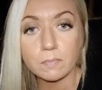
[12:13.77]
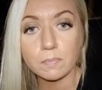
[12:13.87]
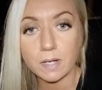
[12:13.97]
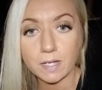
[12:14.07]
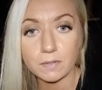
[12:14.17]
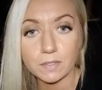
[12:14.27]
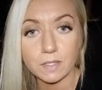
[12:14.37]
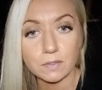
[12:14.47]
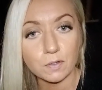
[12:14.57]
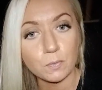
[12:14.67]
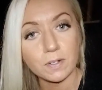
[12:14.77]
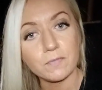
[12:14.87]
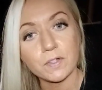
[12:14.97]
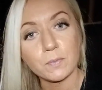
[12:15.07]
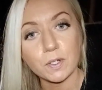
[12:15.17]
biosensor,
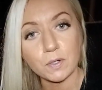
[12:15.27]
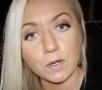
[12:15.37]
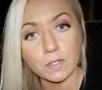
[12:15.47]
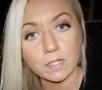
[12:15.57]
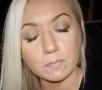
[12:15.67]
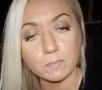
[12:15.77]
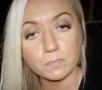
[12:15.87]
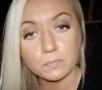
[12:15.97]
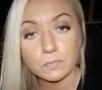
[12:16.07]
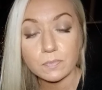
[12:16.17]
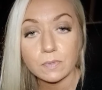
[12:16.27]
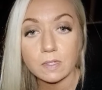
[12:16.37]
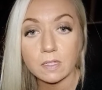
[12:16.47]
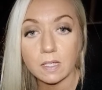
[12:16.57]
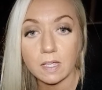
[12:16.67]
whatever you want to call it,
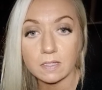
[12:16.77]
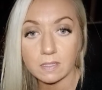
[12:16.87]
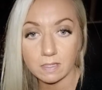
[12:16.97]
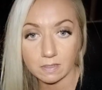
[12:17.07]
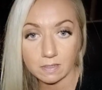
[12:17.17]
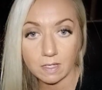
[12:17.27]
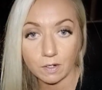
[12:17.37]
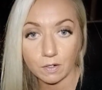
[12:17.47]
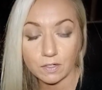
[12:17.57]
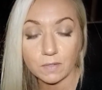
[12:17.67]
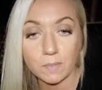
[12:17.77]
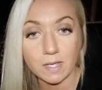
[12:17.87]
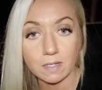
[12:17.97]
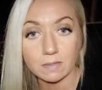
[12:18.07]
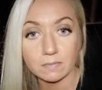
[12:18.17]
is considered to
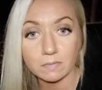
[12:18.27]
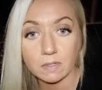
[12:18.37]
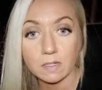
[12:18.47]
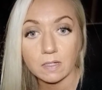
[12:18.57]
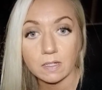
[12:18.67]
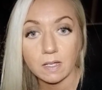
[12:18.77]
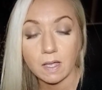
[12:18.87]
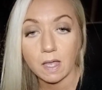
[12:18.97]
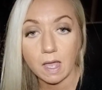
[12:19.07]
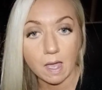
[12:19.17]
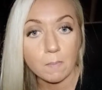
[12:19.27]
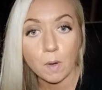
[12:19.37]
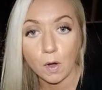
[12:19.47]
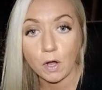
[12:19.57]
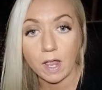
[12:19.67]
be
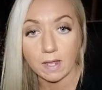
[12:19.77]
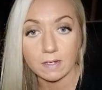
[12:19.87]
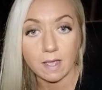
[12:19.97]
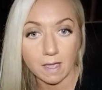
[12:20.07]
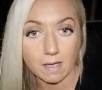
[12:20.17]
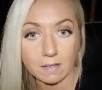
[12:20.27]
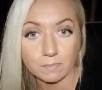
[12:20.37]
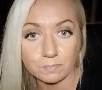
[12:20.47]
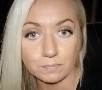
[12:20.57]
mRNA.